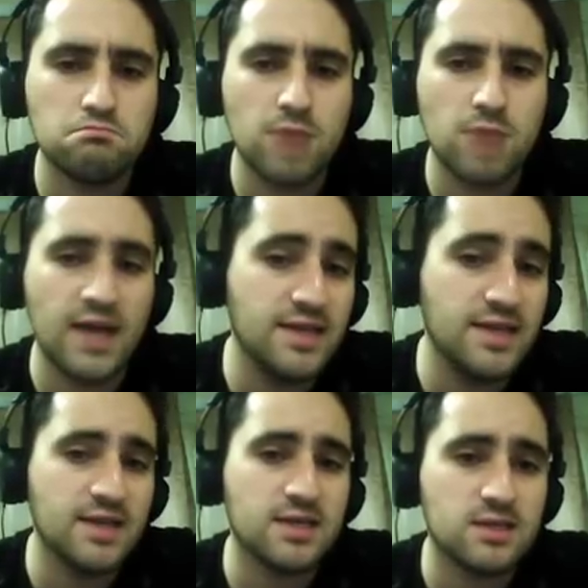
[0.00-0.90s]

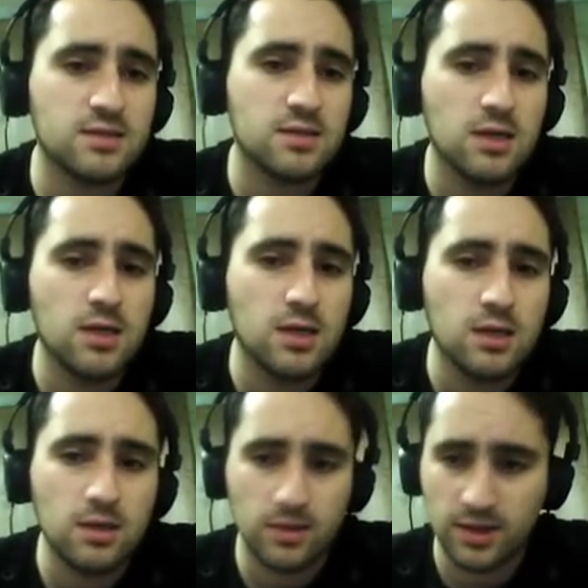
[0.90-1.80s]
ideas
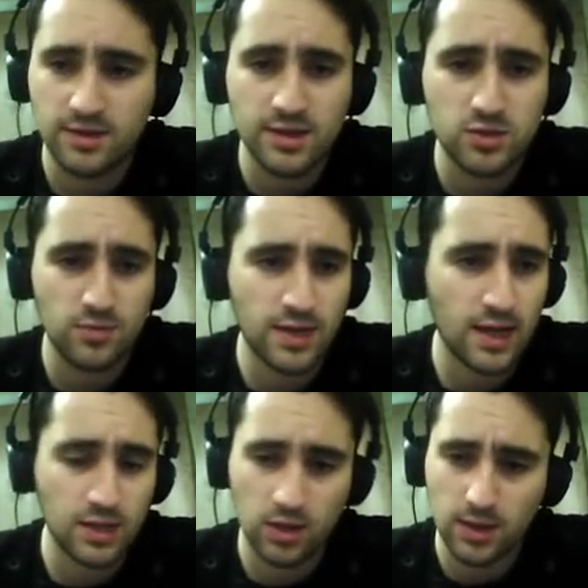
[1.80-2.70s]
that need to be
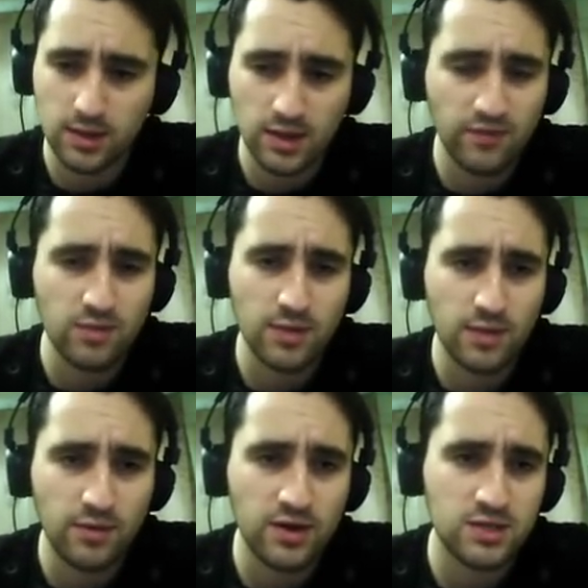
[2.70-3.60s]
calculated even
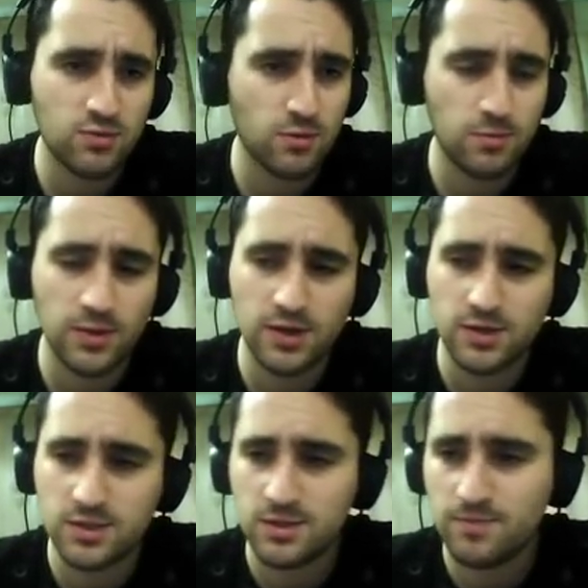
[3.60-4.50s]
by very strong
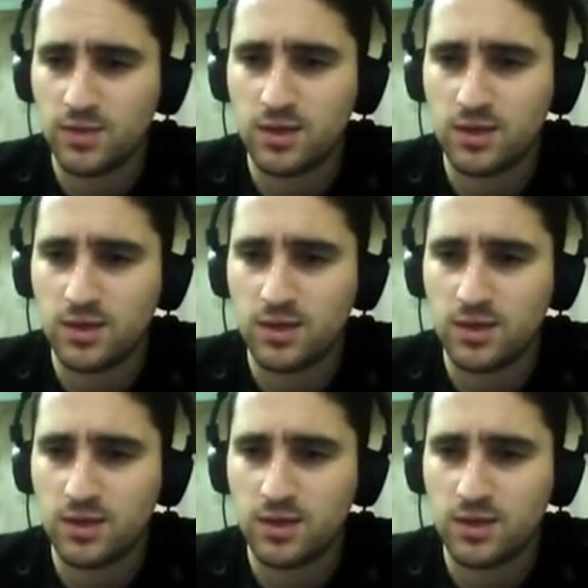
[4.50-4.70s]
players.